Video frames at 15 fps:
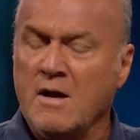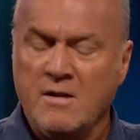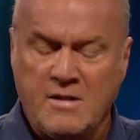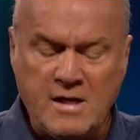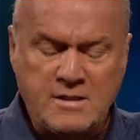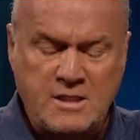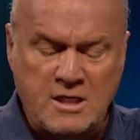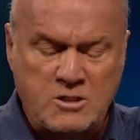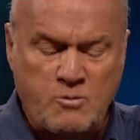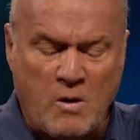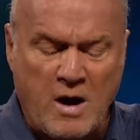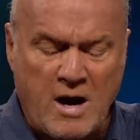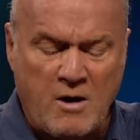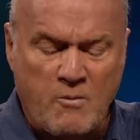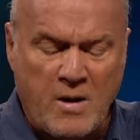This is
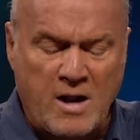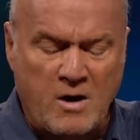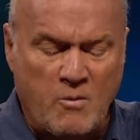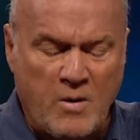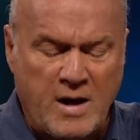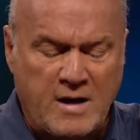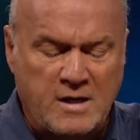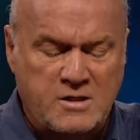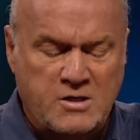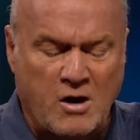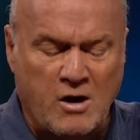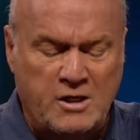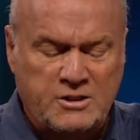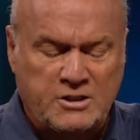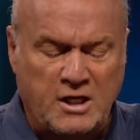why I ran away to
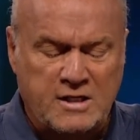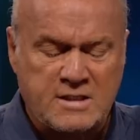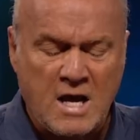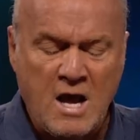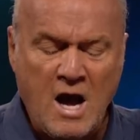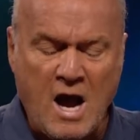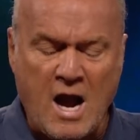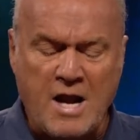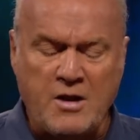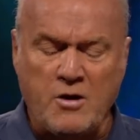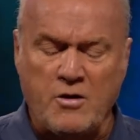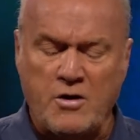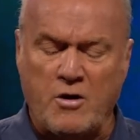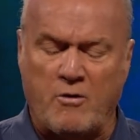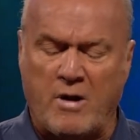Tarshish. I know
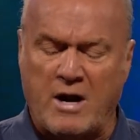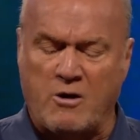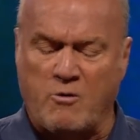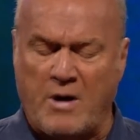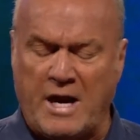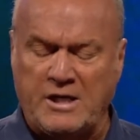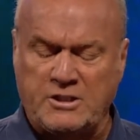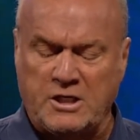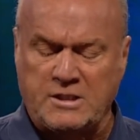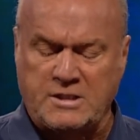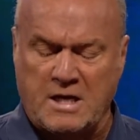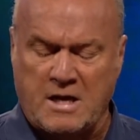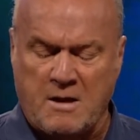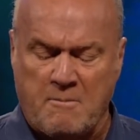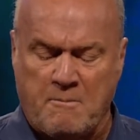you're a gracious
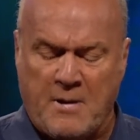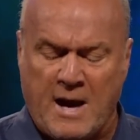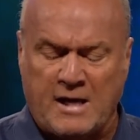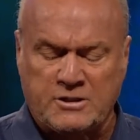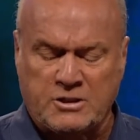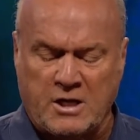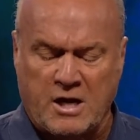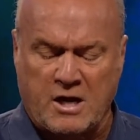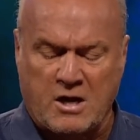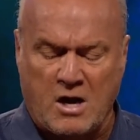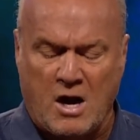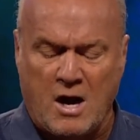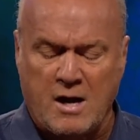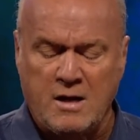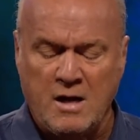and compassionate
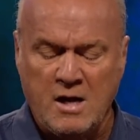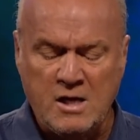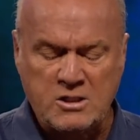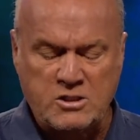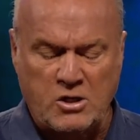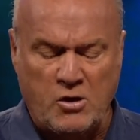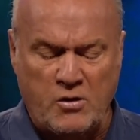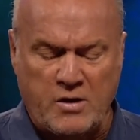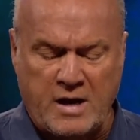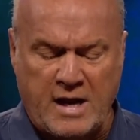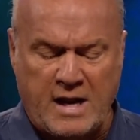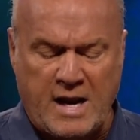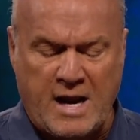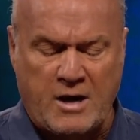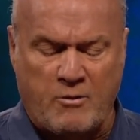God, slow to
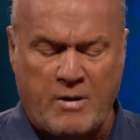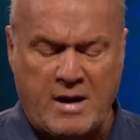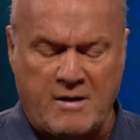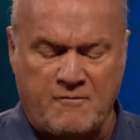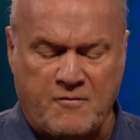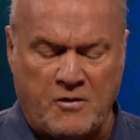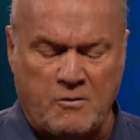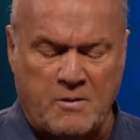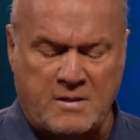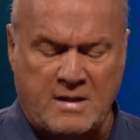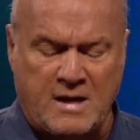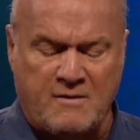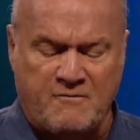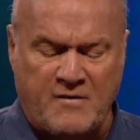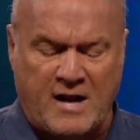get angry and filled with
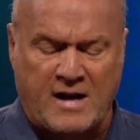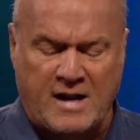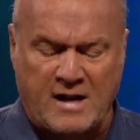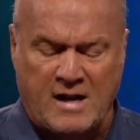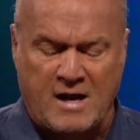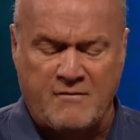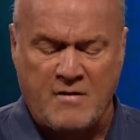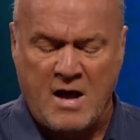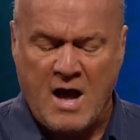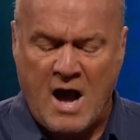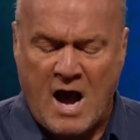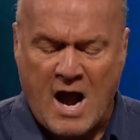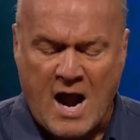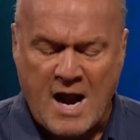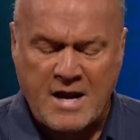unfailing love.
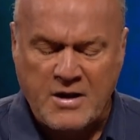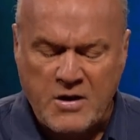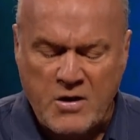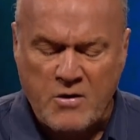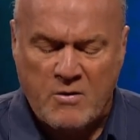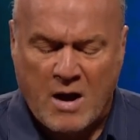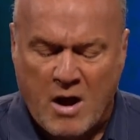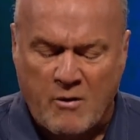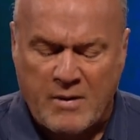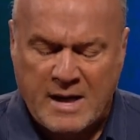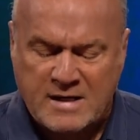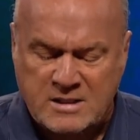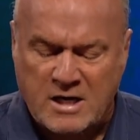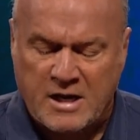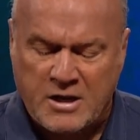I knew how
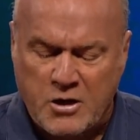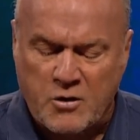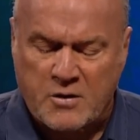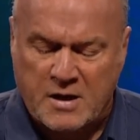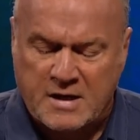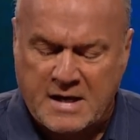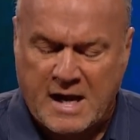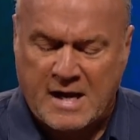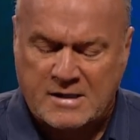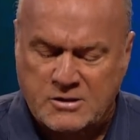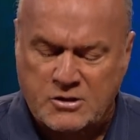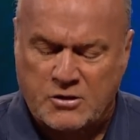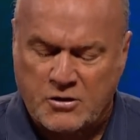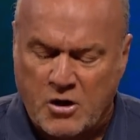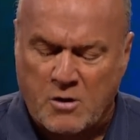easily you could
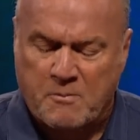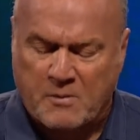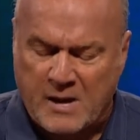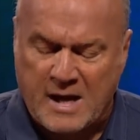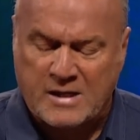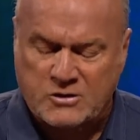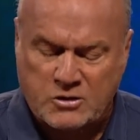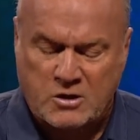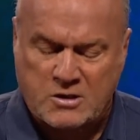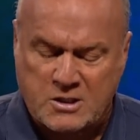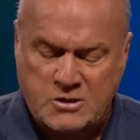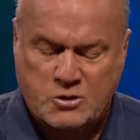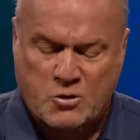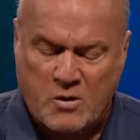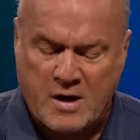cancel your plans for
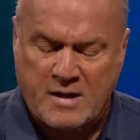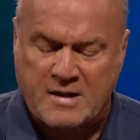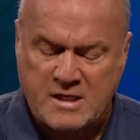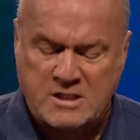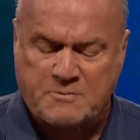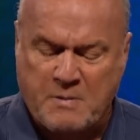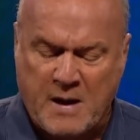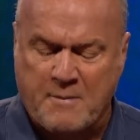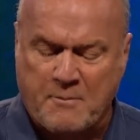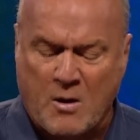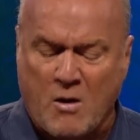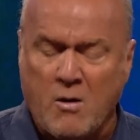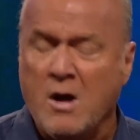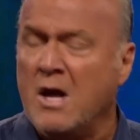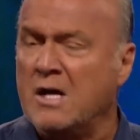destroying these
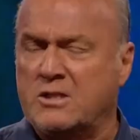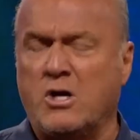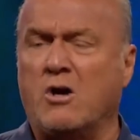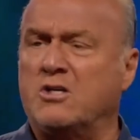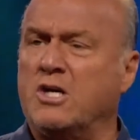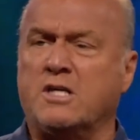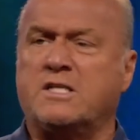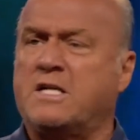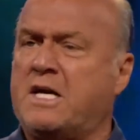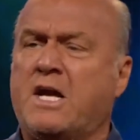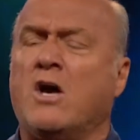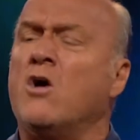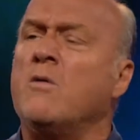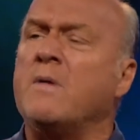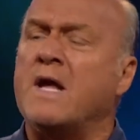people, so just
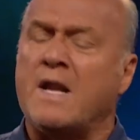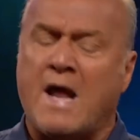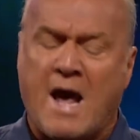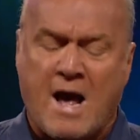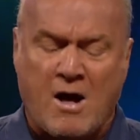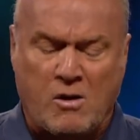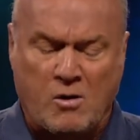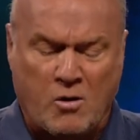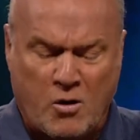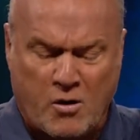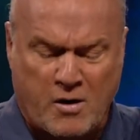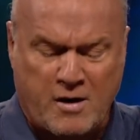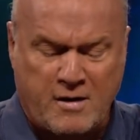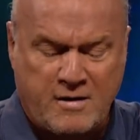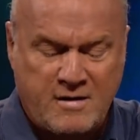kill me now,
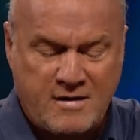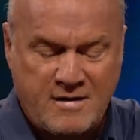Lord.